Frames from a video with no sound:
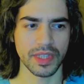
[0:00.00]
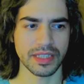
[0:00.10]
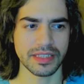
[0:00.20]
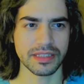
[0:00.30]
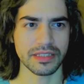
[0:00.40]

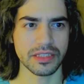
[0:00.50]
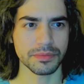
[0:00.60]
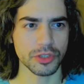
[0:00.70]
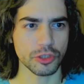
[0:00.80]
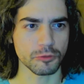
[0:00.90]
Yeah, it
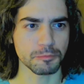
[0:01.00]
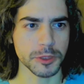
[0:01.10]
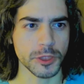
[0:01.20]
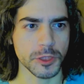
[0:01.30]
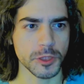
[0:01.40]
lips look
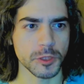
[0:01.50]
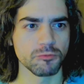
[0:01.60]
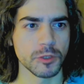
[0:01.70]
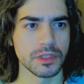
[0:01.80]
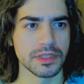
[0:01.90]
pink.
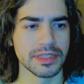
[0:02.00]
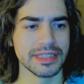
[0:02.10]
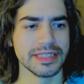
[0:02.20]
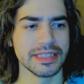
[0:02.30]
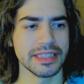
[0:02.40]

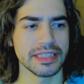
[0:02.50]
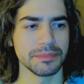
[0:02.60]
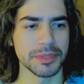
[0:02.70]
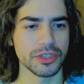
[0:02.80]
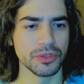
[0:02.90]
That's a
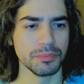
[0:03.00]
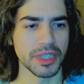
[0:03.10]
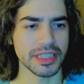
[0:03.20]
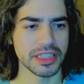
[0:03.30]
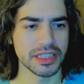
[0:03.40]
bit too
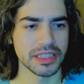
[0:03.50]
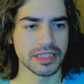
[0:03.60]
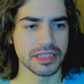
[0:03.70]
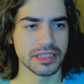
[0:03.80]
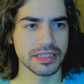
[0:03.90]
much.
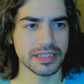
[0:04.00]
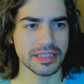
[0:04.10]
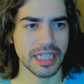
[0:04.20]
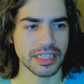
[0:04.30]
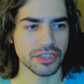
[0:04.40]

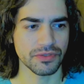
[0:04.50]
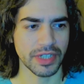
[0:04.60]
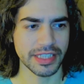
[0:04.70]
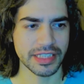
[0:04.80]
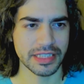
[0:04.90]

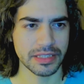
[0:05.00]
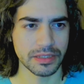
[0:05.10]
Saturation?